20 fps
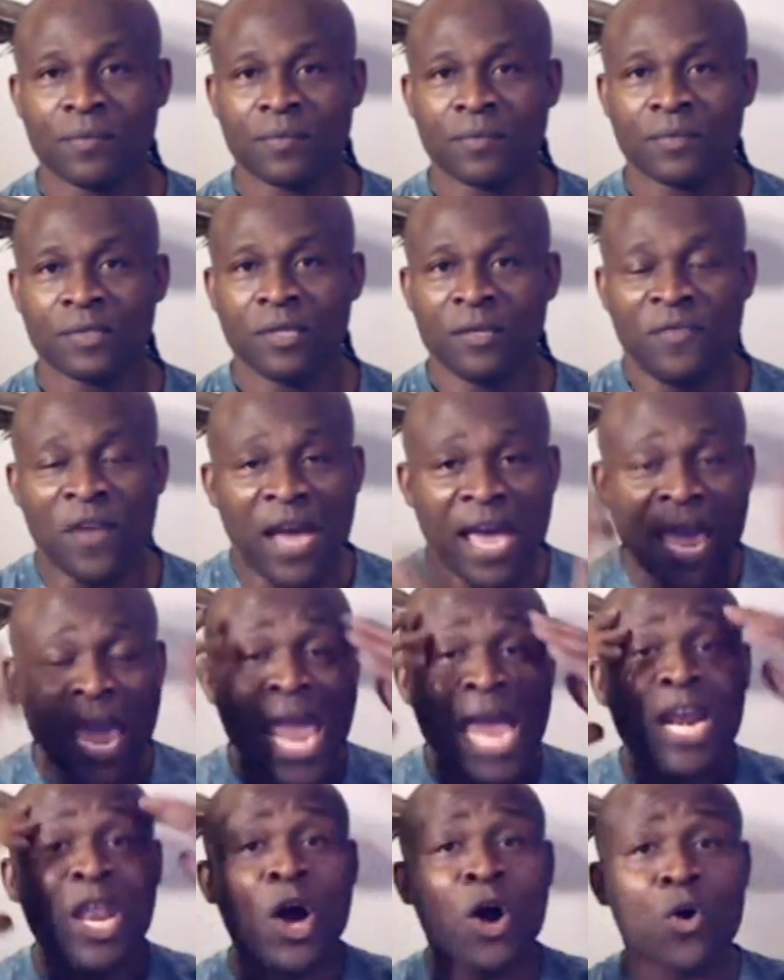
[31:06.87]
The
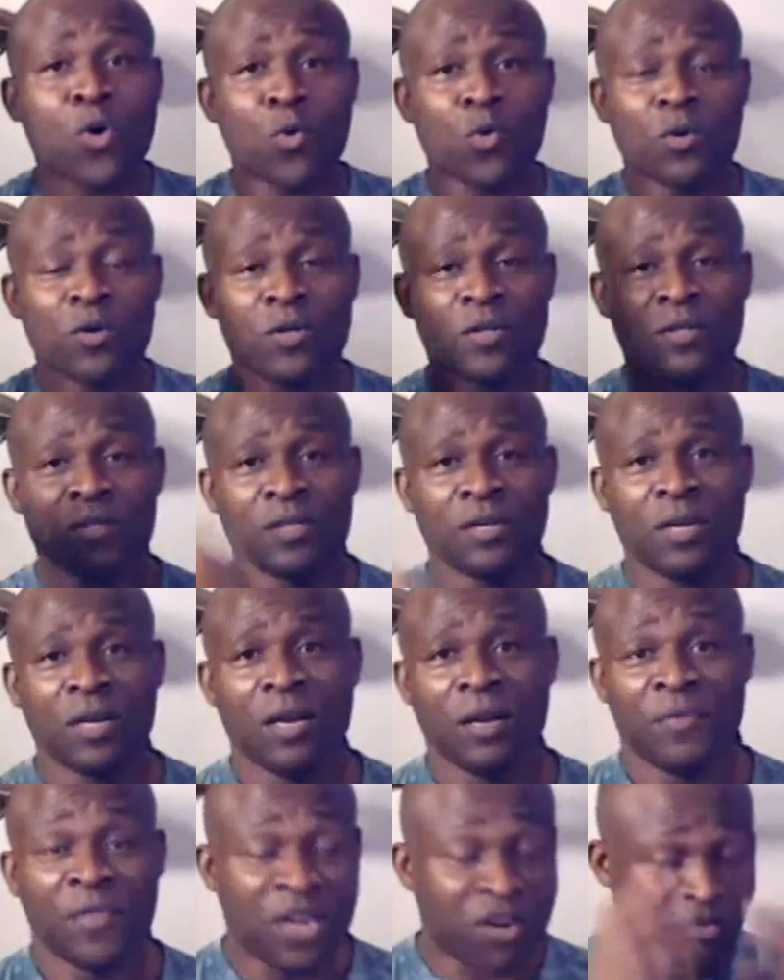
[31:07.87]
halo,
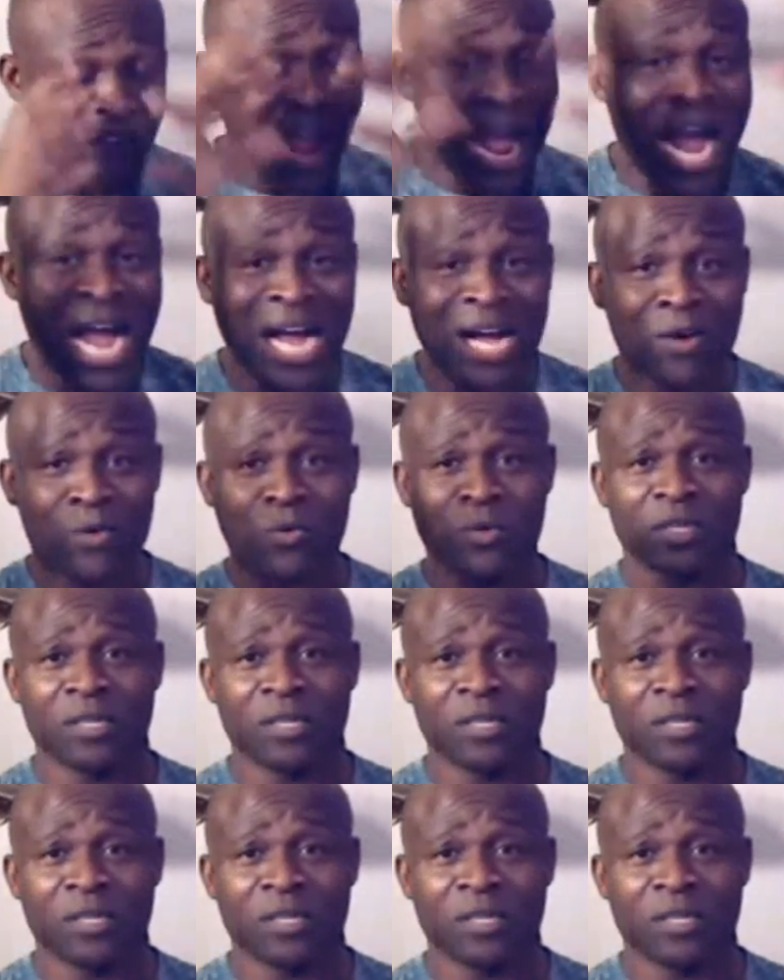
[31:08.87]
the crown.